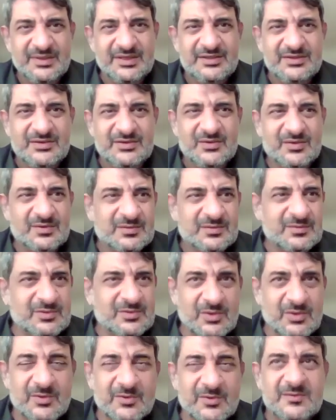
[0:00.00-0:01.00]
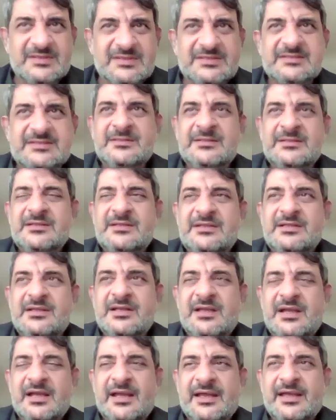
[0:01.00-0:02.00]
meet your goals.
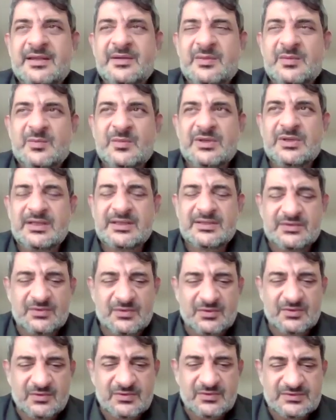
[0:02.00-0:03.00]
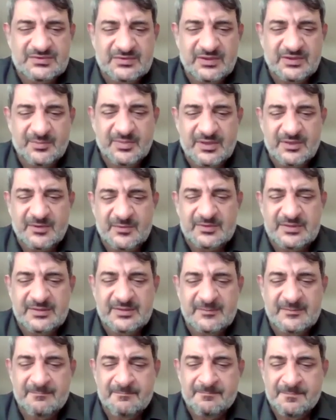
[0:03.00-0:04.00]
And we can talk also
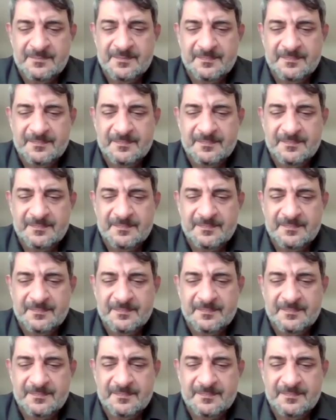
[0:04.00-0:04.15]
about